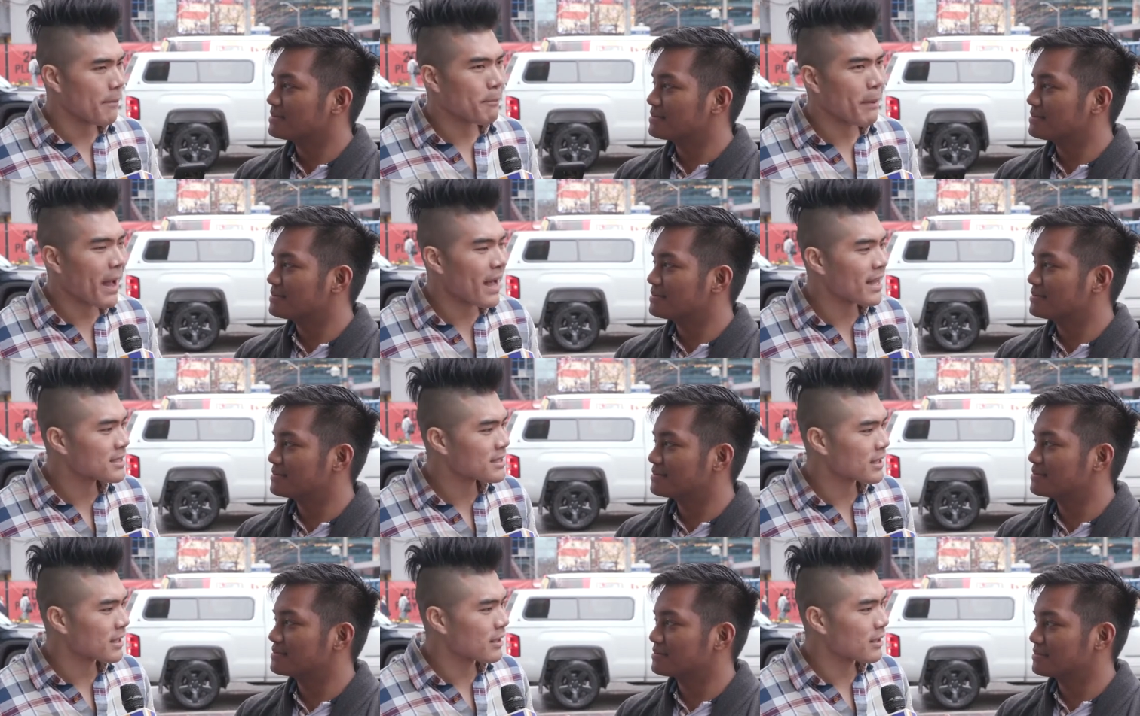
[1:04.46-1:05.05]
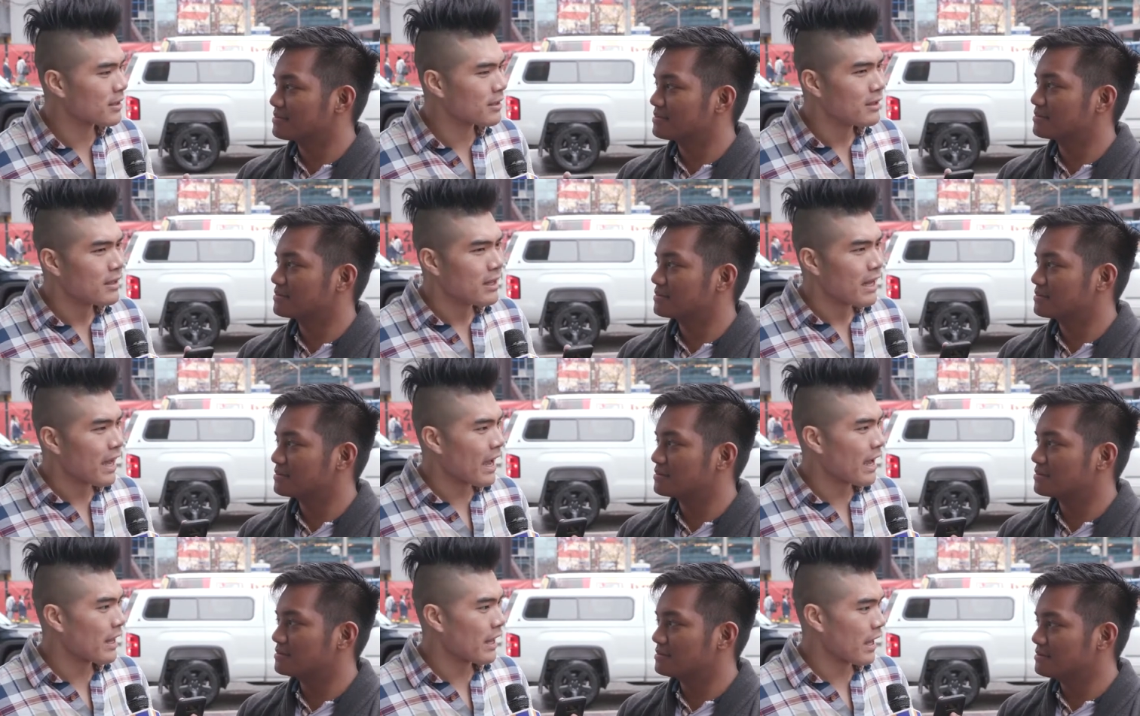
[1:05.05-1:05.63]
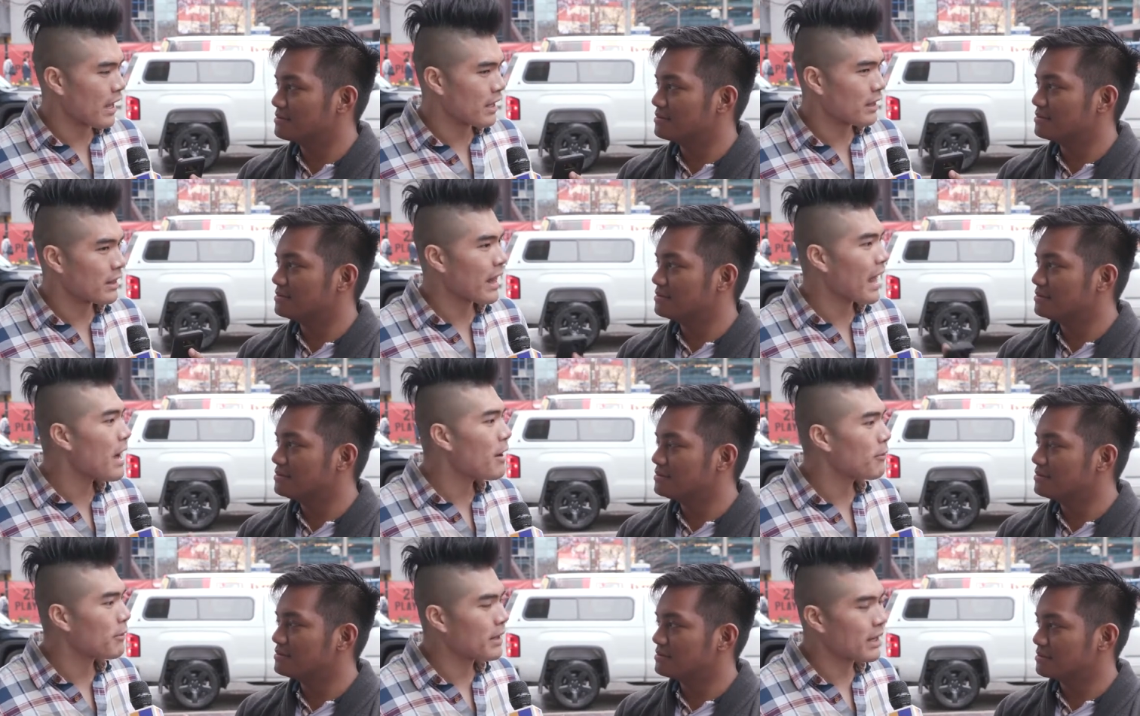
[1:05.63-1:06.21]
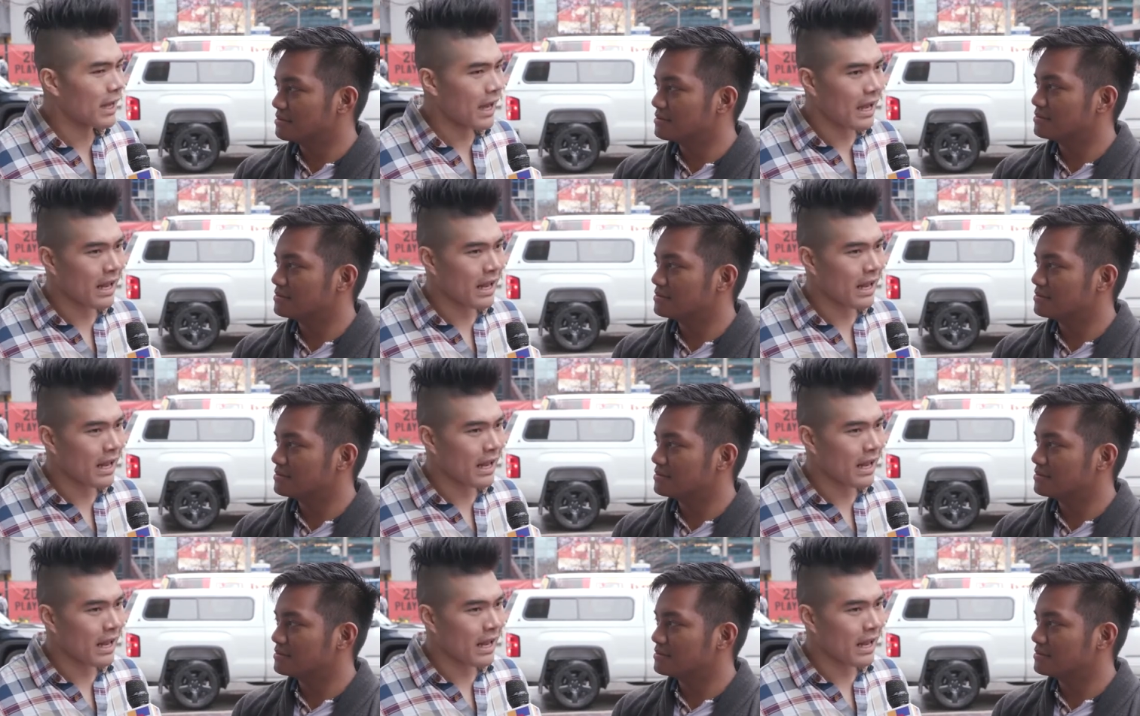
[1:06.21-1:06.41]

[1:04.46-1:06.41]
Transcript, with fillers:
Speaker 1: and Pascal and, and, Lowry.